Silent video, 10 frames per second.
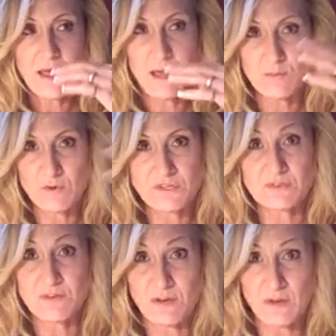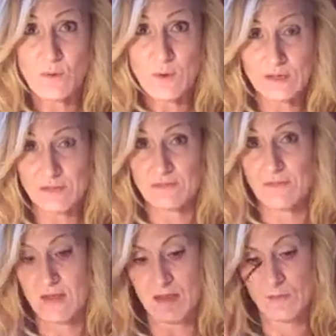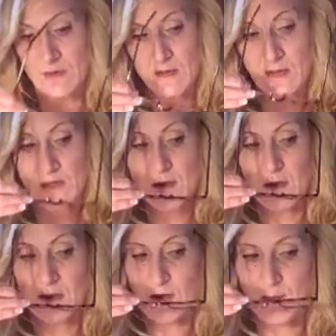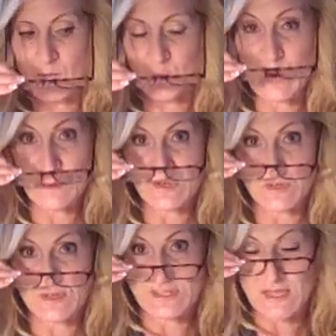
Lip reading: hemorrhage very quickly following ruptured